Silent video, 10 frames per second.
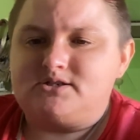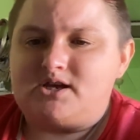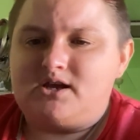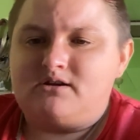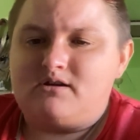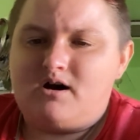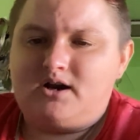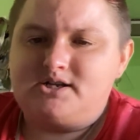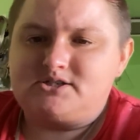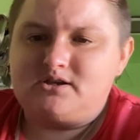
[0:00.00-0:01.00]
And
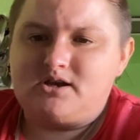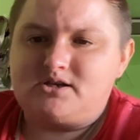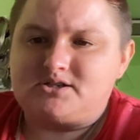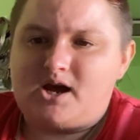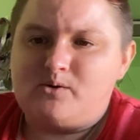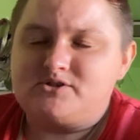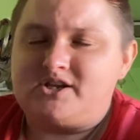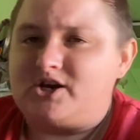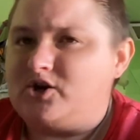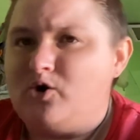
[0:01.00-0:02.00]
honestly, because I was in
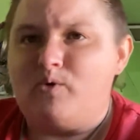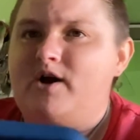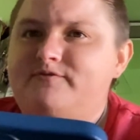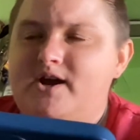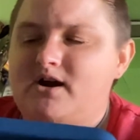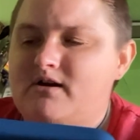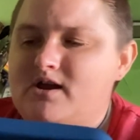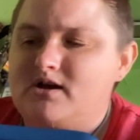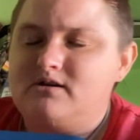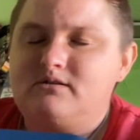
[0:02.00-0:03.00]
like no Wi-Fi
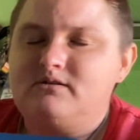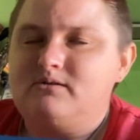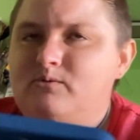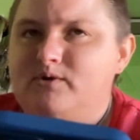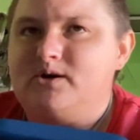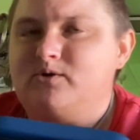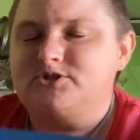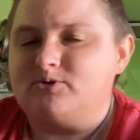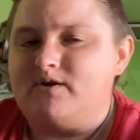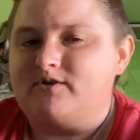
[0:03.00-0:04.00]
area
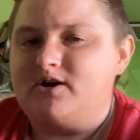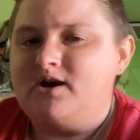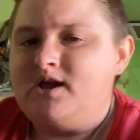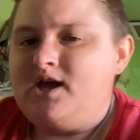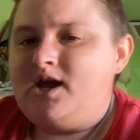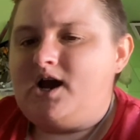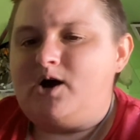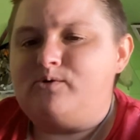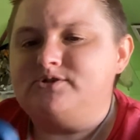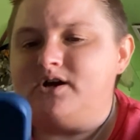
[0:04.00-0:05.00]
whatsoever, I
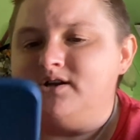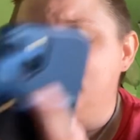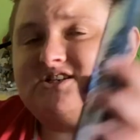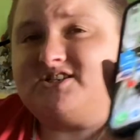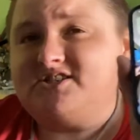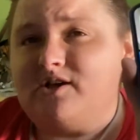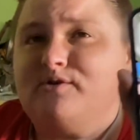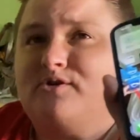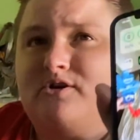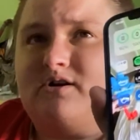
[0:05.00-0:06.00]
was on
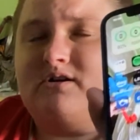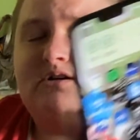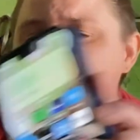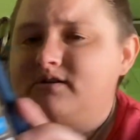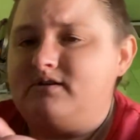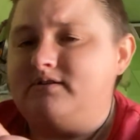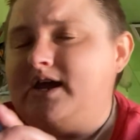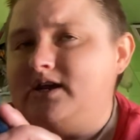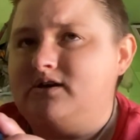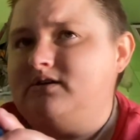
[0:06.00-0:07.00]
cellular
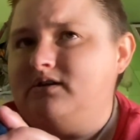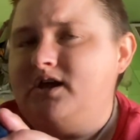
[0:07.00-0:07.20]
data,